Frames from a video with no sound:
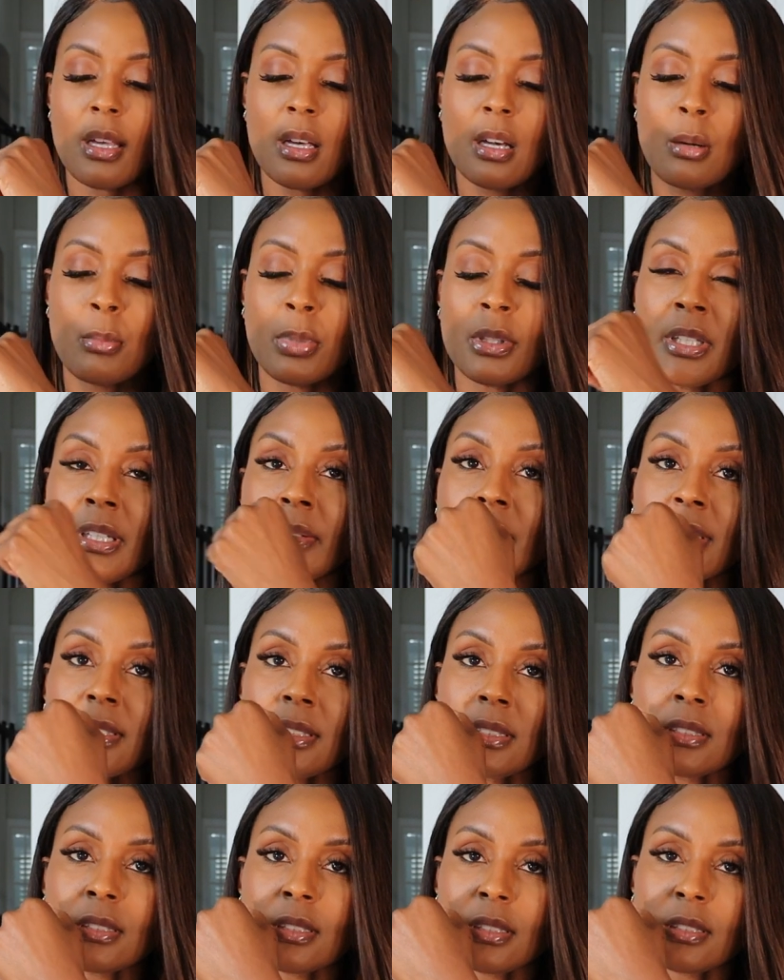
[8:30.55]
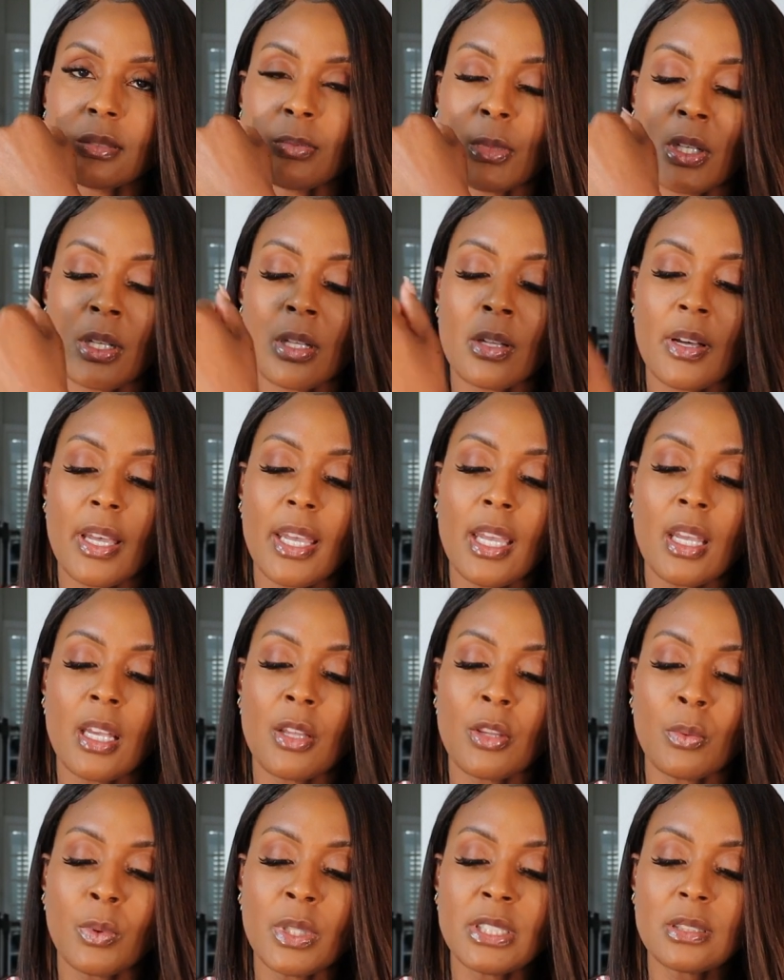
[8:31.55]
I believe this is a small.
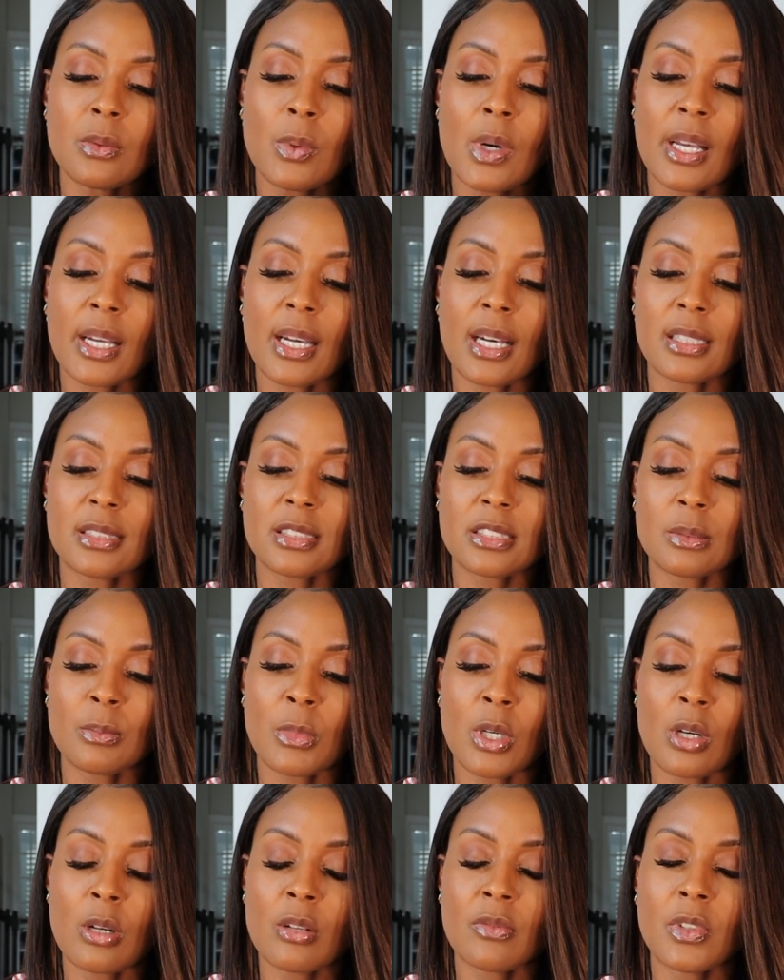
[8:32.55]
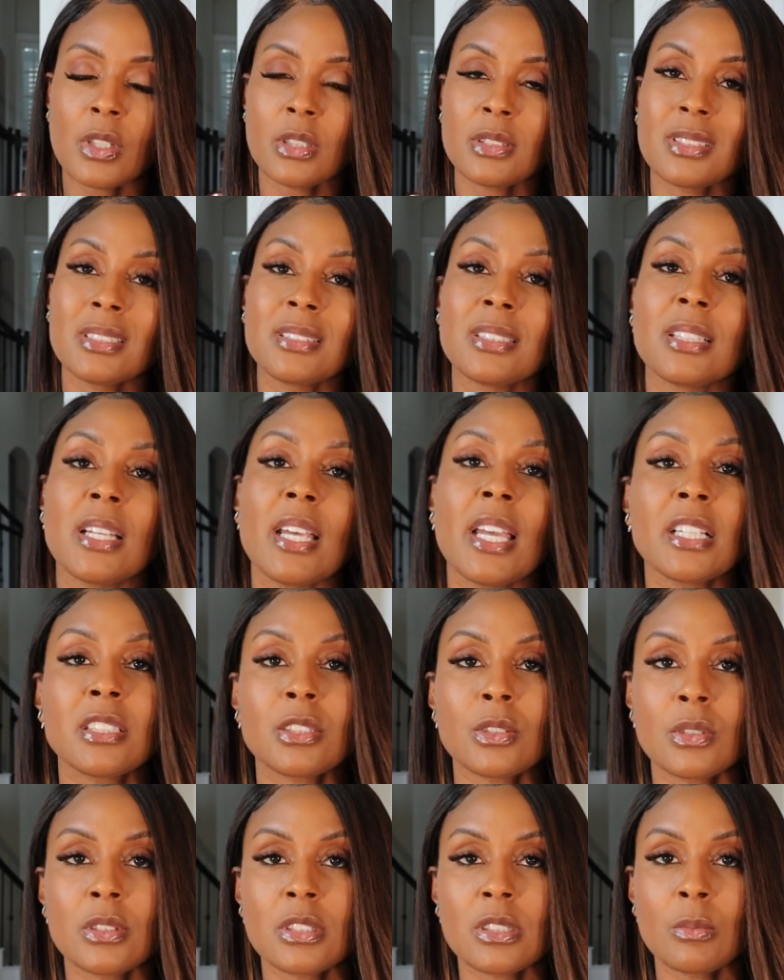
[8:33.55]
And the reason why I got a small versus an
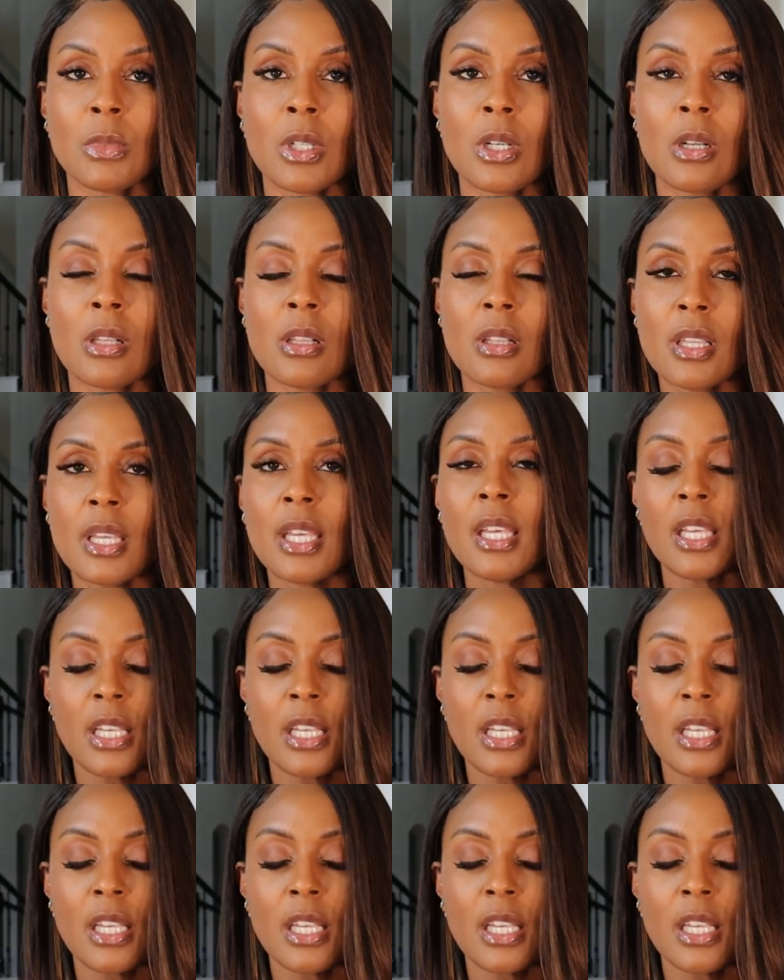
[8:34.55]
extra small